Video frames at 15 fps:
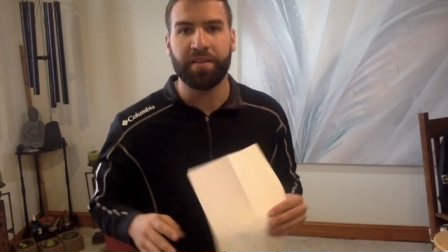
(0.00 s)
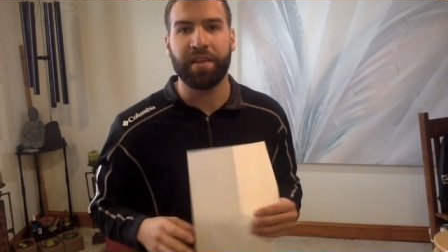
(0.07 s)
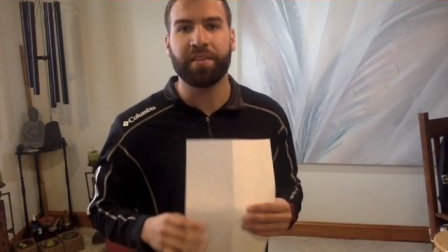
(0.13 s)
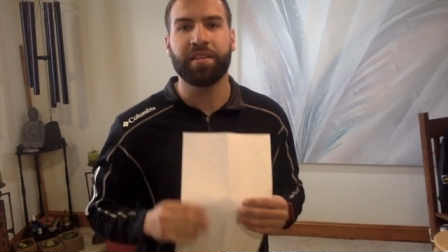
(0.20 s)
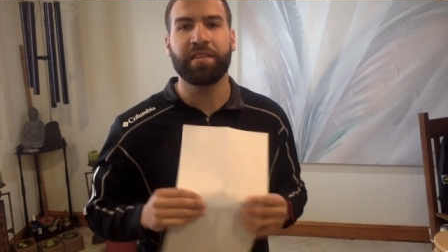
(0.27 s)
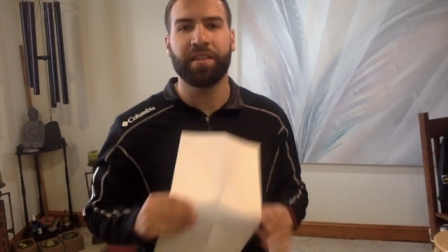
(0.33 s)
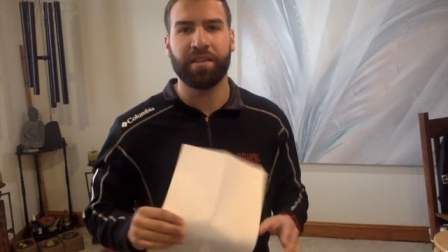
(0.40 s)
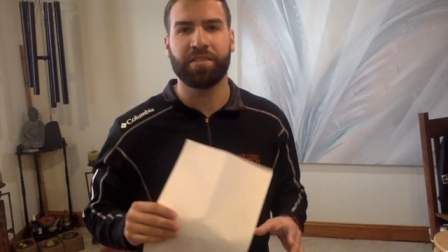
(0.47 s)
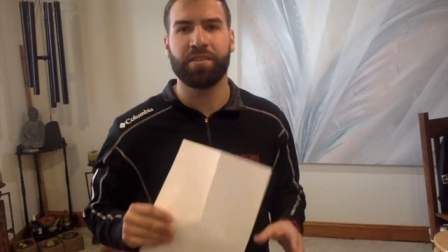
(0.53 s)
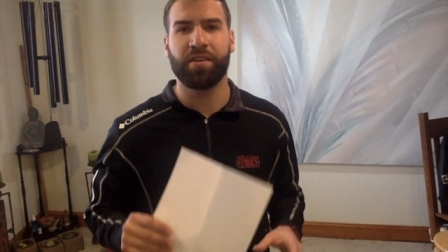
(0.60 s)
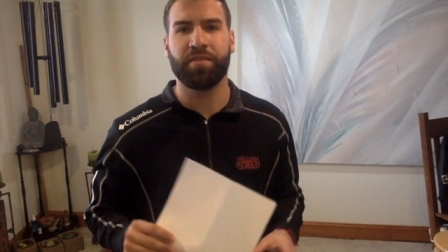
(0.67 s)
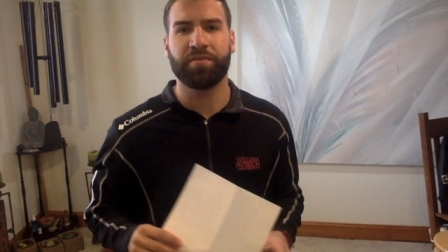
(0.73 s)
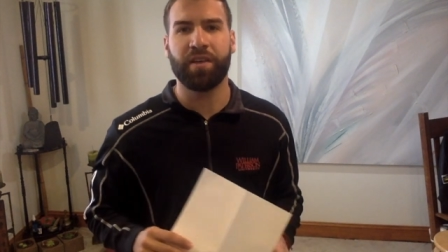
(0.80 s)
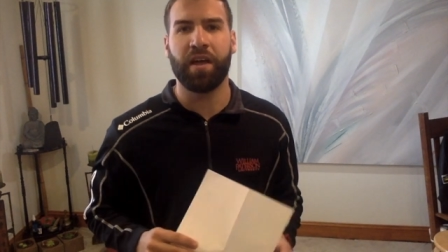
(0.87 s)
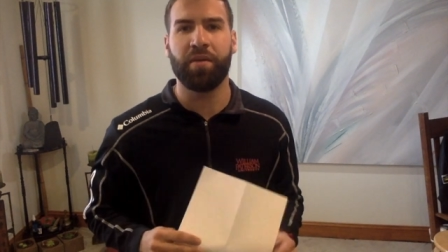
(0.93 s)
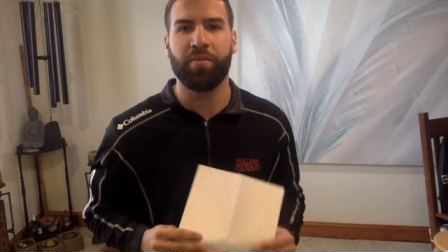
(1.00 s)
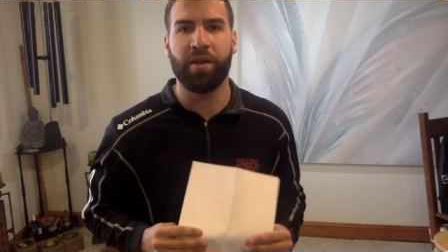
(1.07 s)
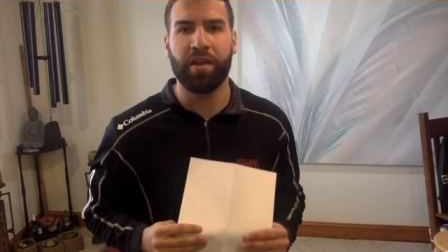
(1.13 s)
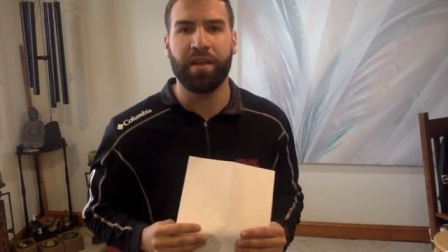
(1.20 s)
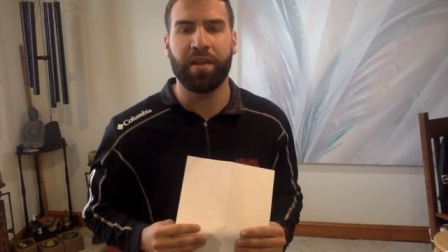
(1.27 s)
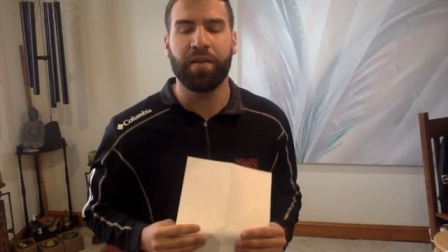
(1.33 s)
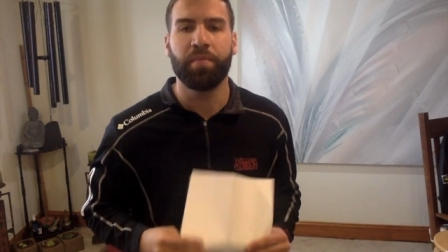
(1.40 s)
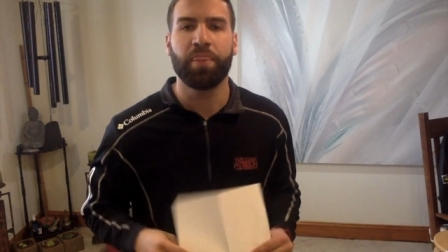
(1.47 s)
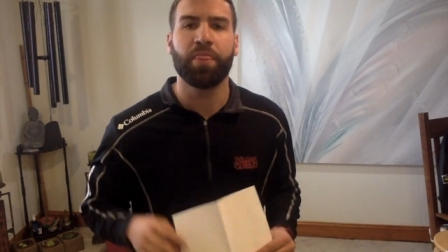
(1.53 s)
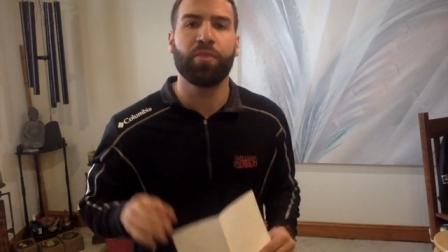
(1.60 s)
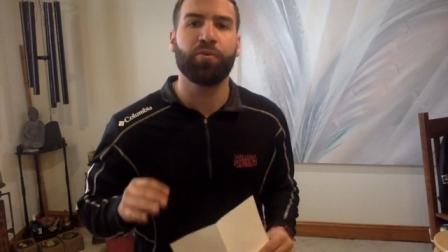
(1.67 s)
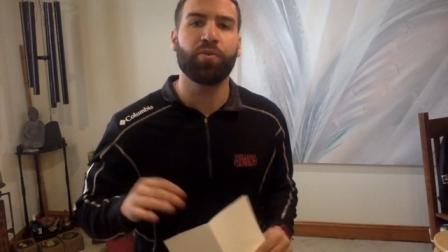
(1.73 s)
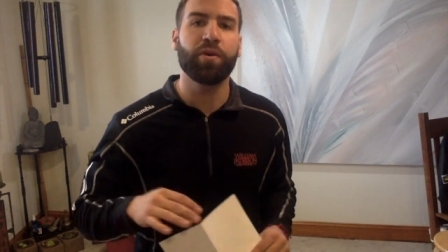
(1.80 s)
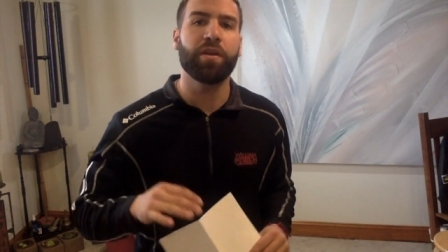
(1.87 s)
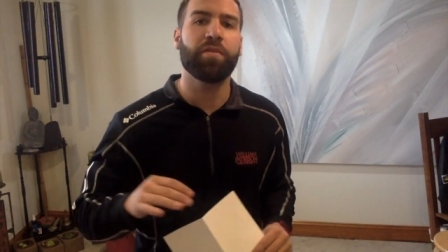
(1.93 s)
I think that's enough time, right?
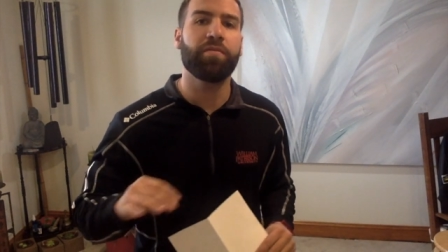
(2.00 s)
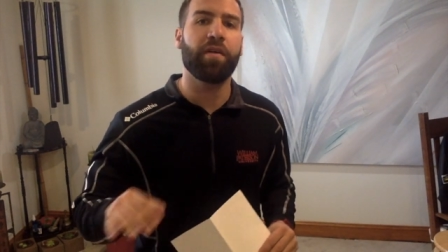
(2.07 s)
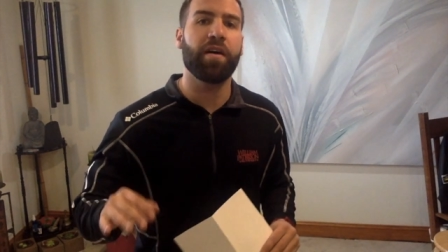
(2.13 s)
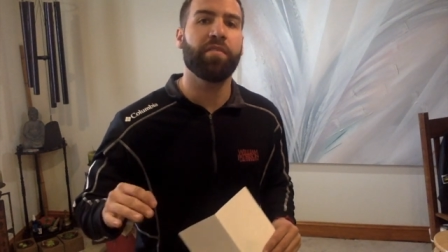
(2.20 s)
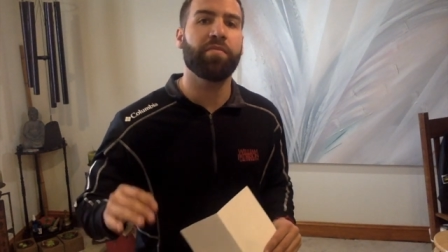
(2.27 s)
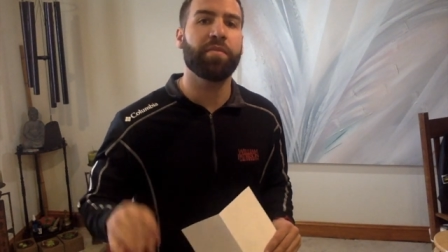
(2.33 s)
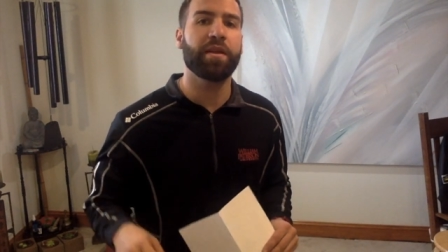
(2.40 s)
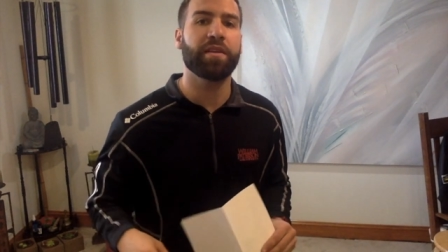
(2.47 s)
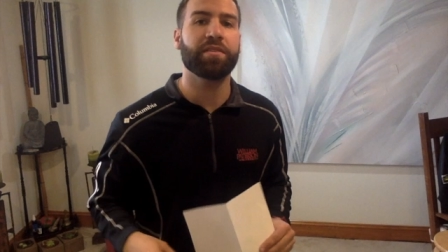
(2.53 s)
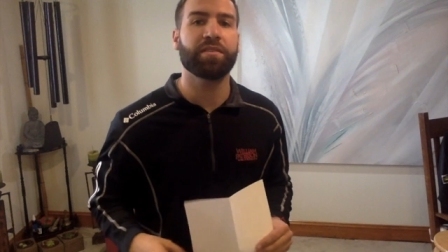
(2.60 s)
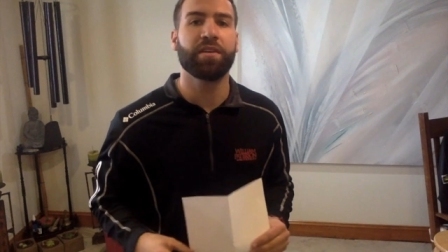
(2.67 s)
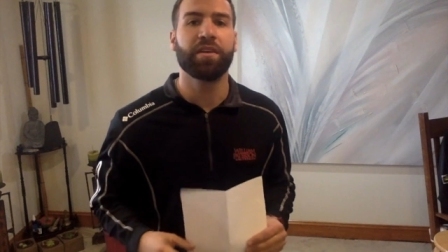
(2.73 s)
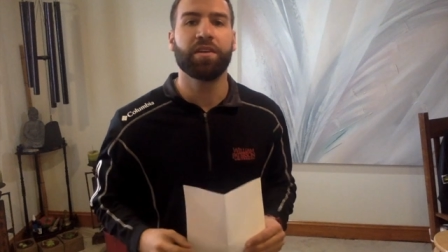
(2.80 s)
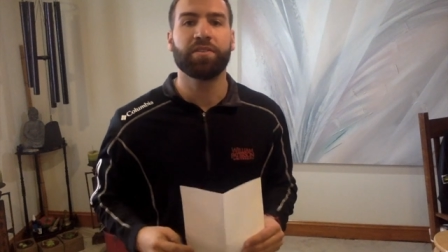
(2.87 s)
3 to 5 minutes